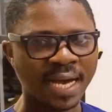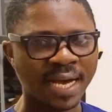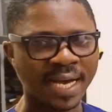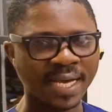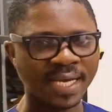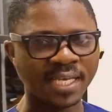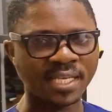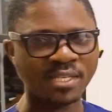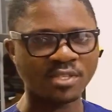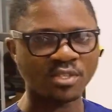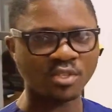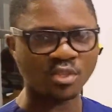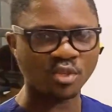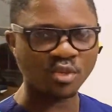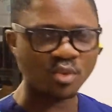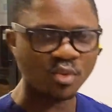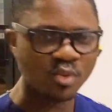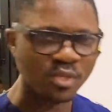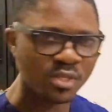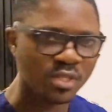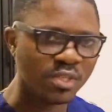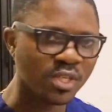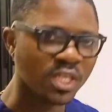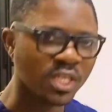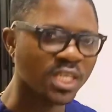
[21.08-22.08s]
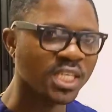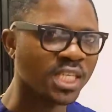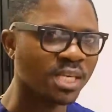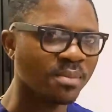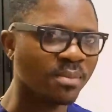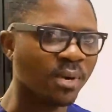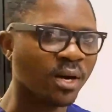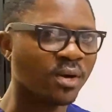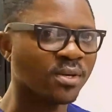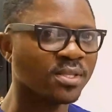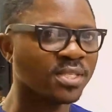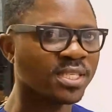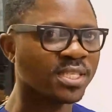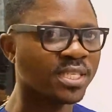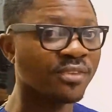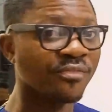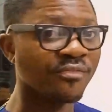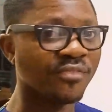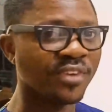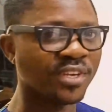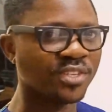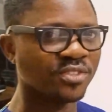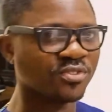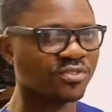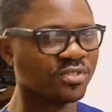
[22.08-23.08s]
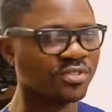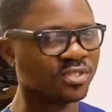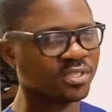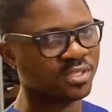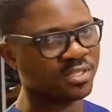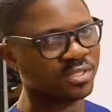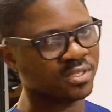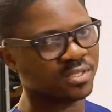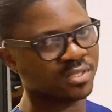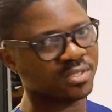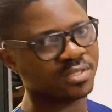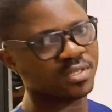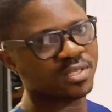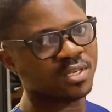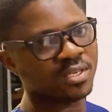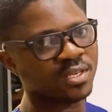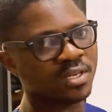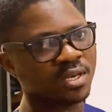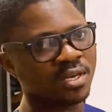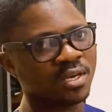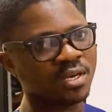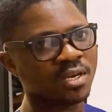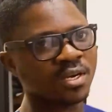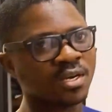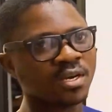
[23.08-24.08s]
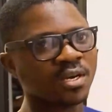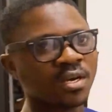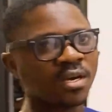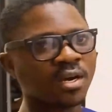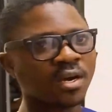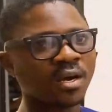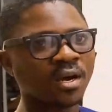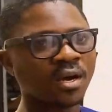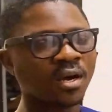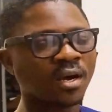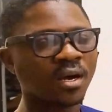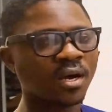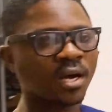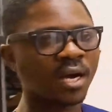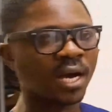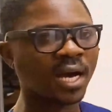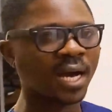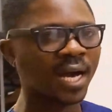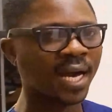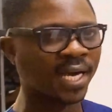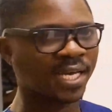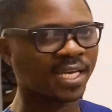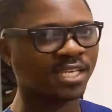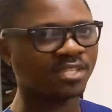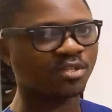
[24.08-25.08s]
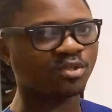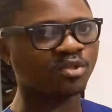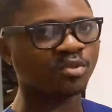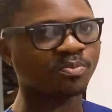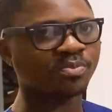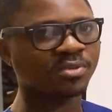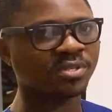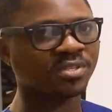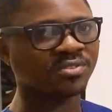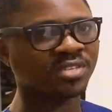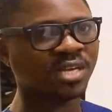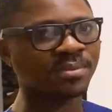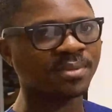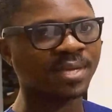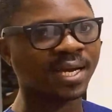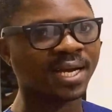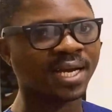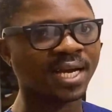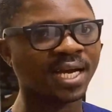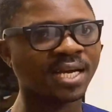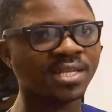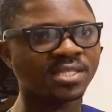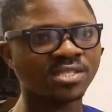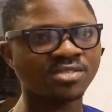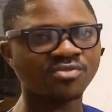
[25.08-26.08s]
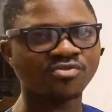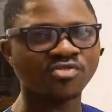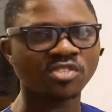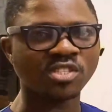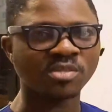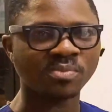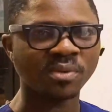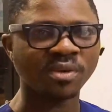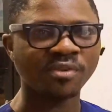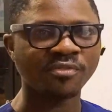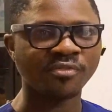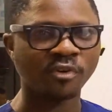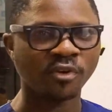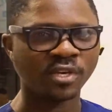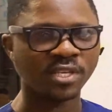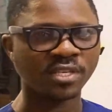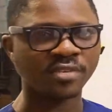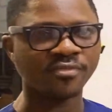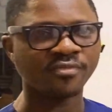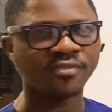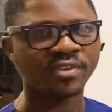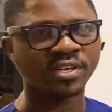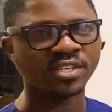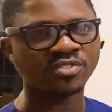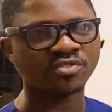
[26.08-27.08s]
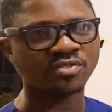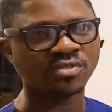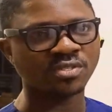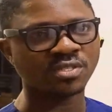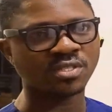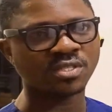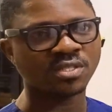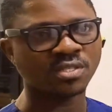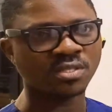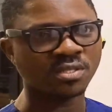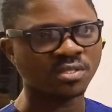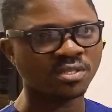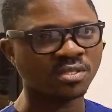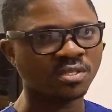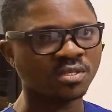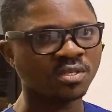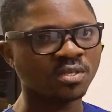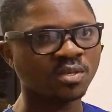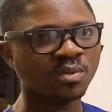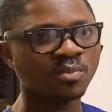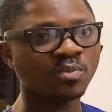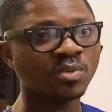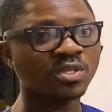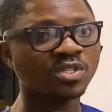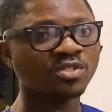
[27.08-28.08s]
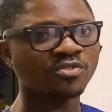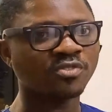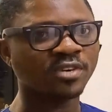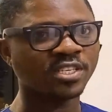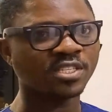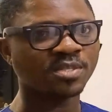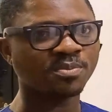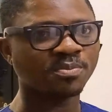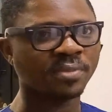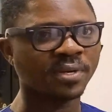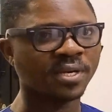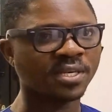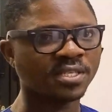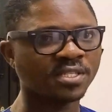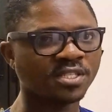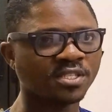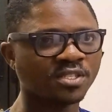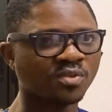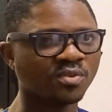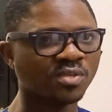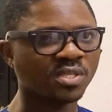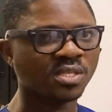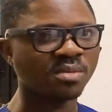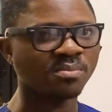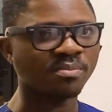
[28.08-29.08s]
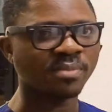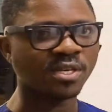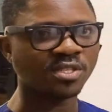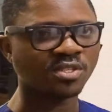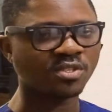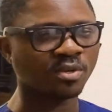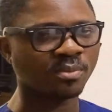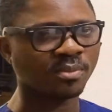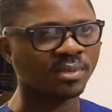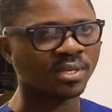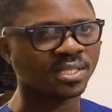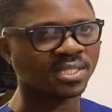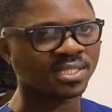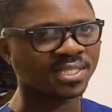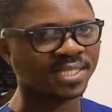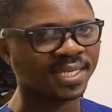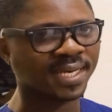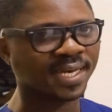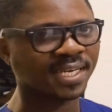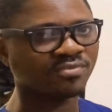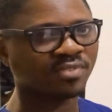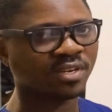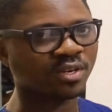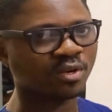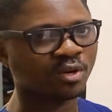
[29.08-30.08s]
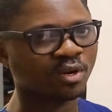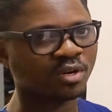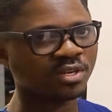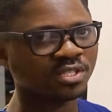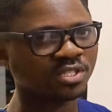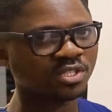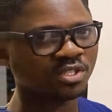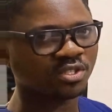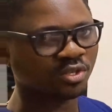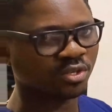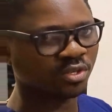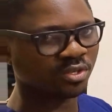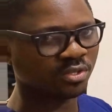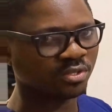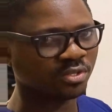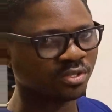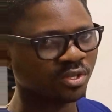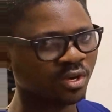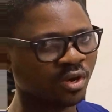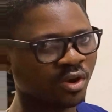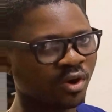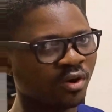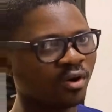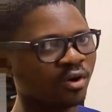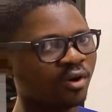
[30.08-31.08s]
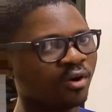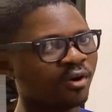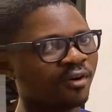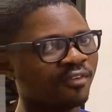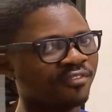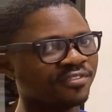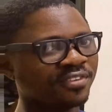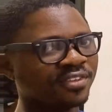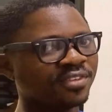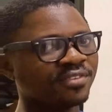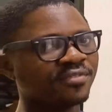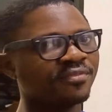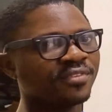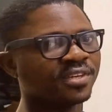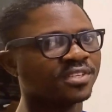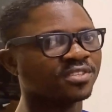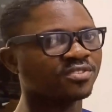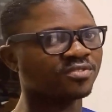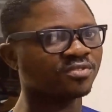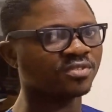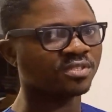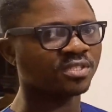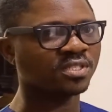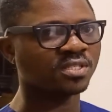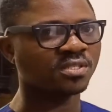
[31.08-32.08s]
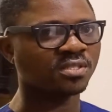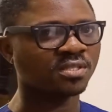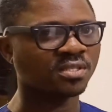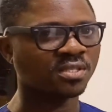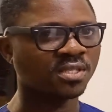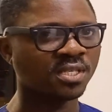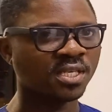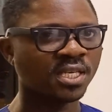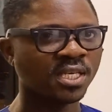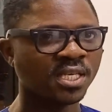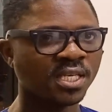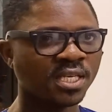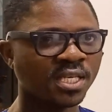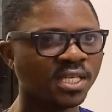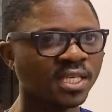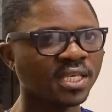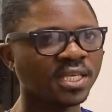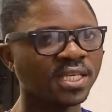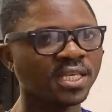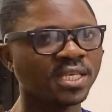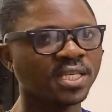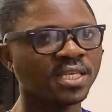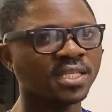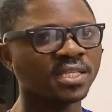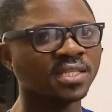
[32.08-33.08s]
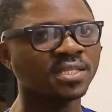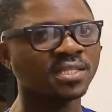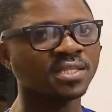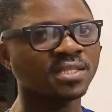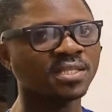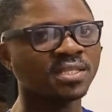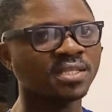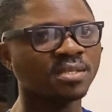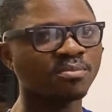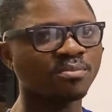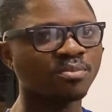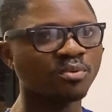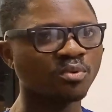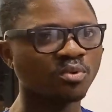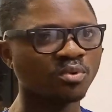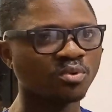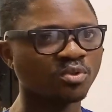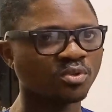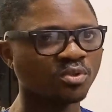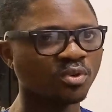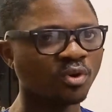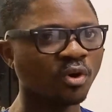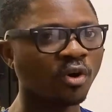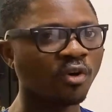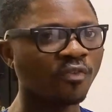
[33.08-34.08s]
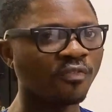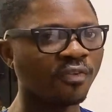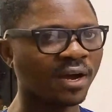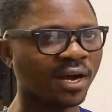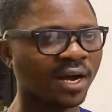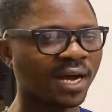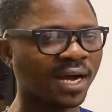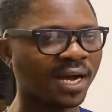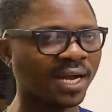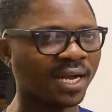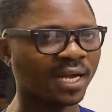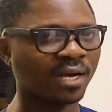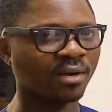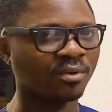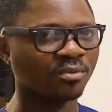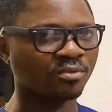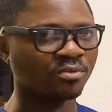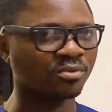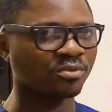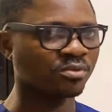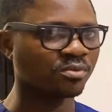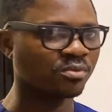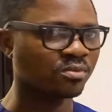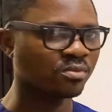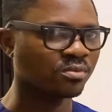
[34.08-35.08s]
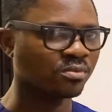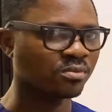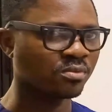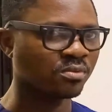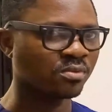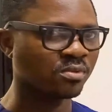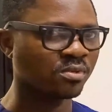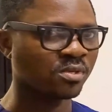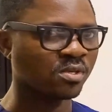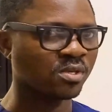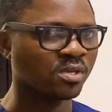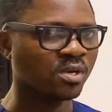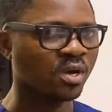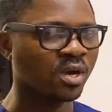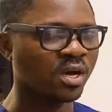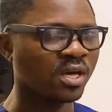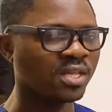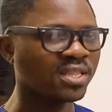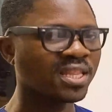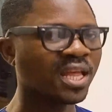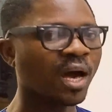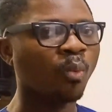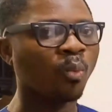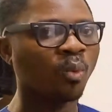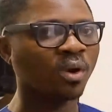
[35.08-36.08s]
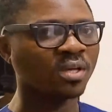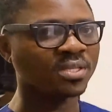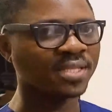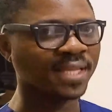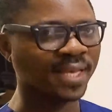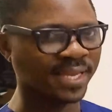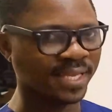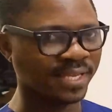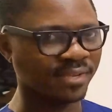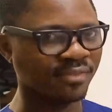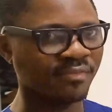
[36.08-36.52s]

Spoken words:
IAS 2 is talking about inventories. IAS 2 prescribes the accounting treatment for inventory with respect to the measurement and recognition of inventories in the books of account. Now, what are